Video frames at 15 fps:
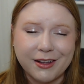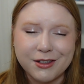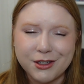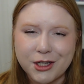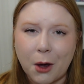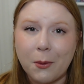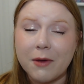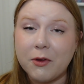
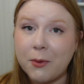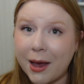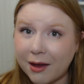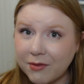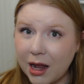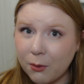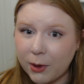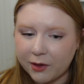So if you have
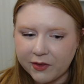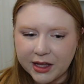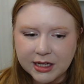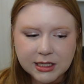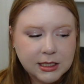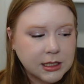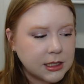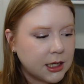not read
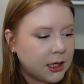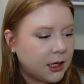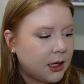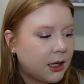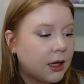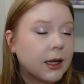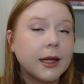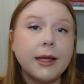this,
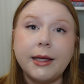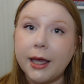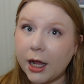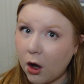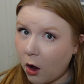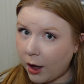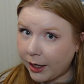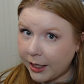get
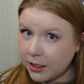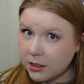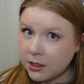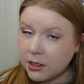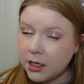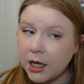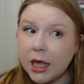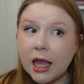on it.